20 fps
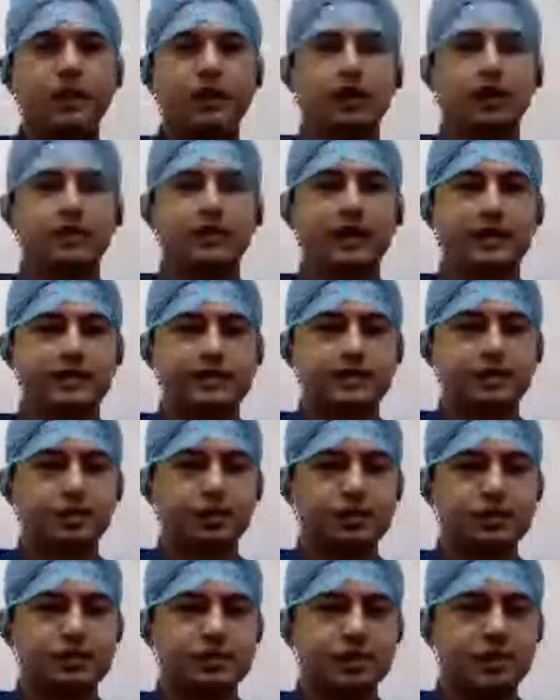That is
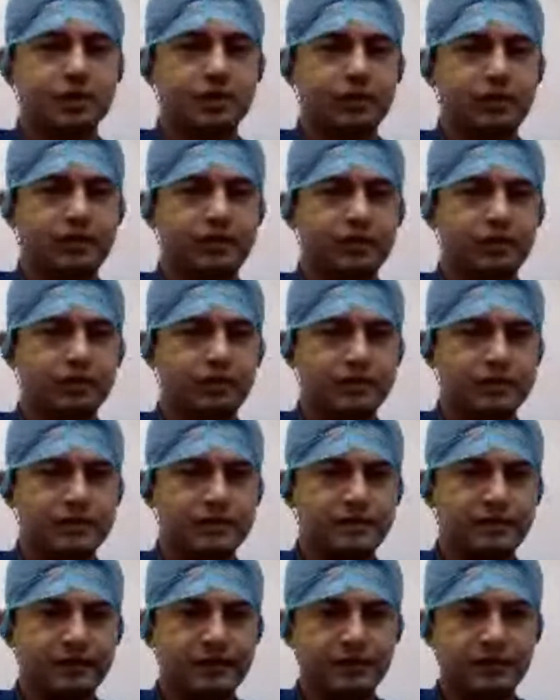a question coming from
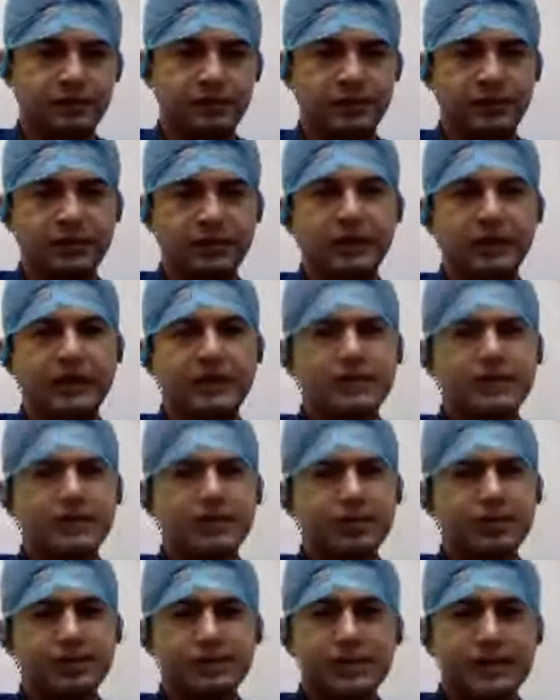Ms. Fatima.
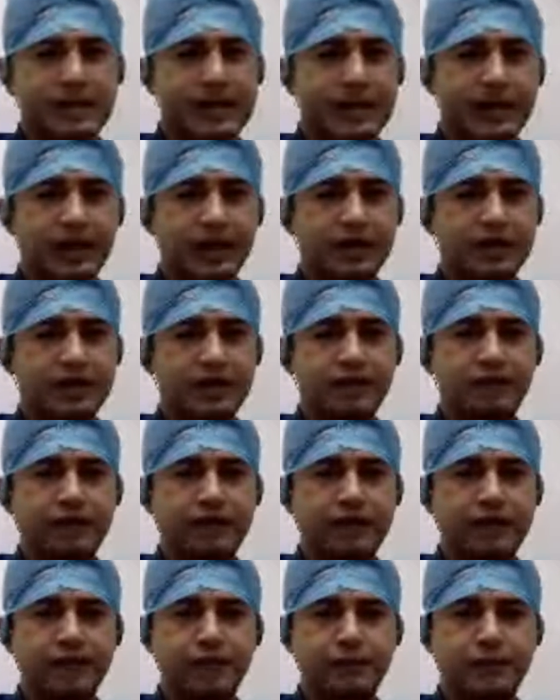So, see, aortic
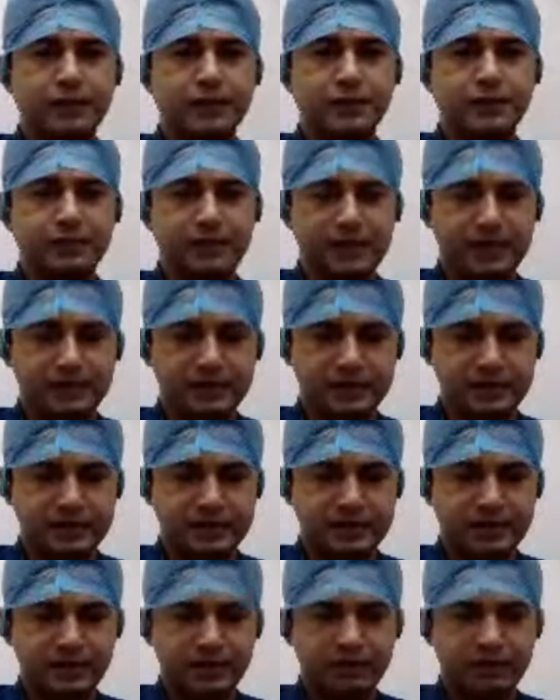valve replacement
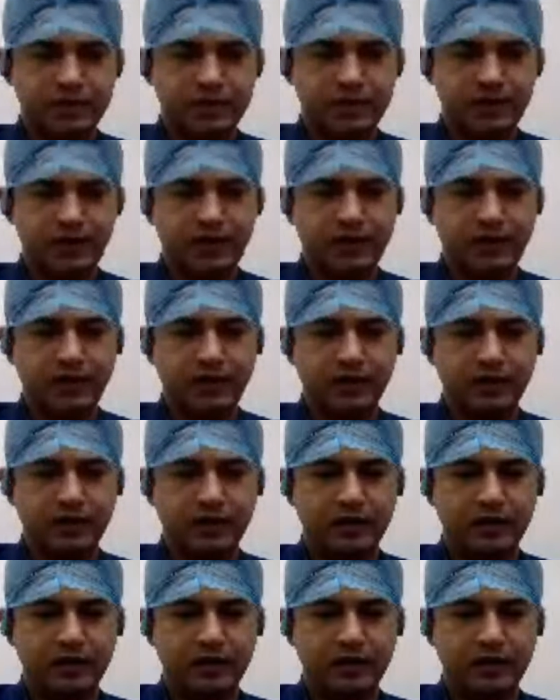is something,